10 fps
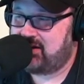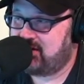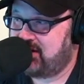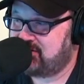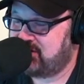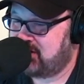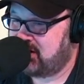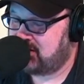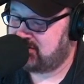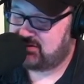I say
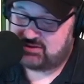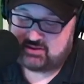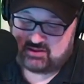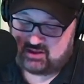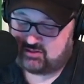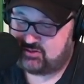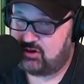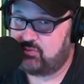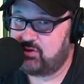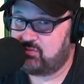not. And
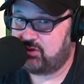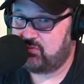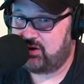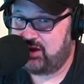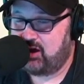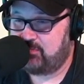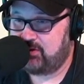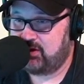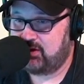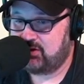so we really want to help
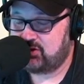uh,